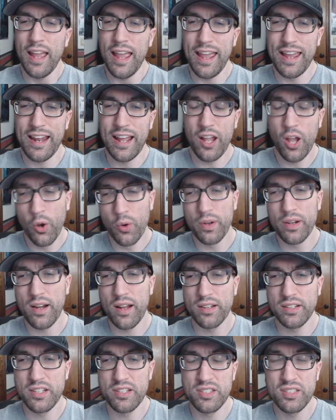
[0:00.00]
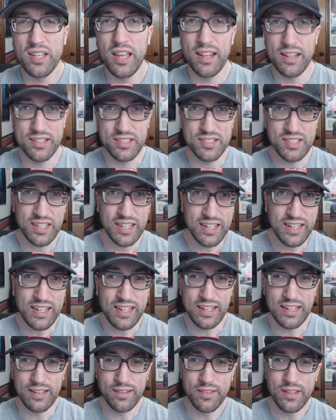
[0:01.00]
and I own it on cassette and
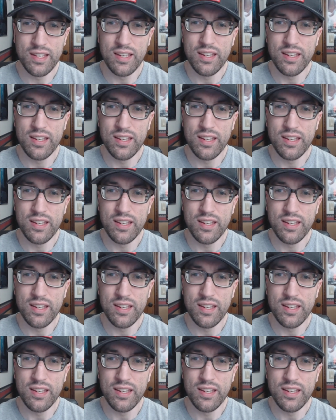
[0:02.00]
CD.